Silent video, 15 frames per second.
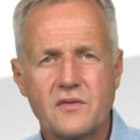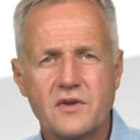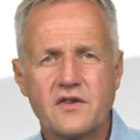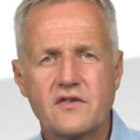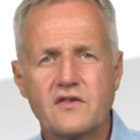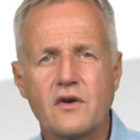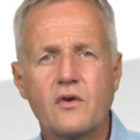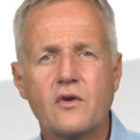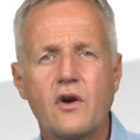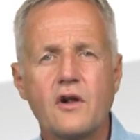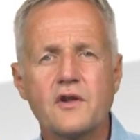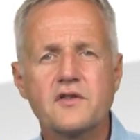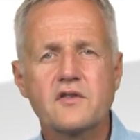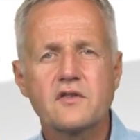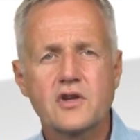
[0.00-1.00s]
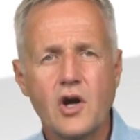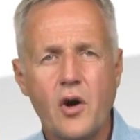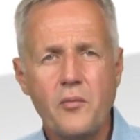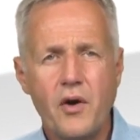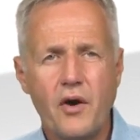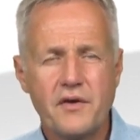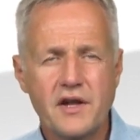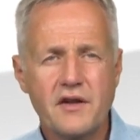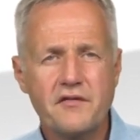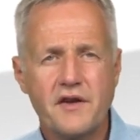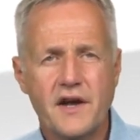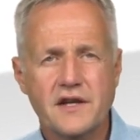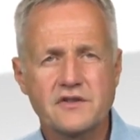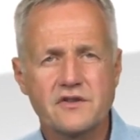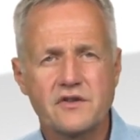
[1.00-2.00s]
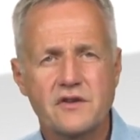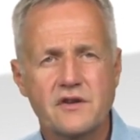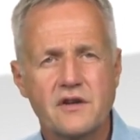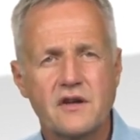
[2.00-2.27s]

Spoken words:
with the so-called compounding factor.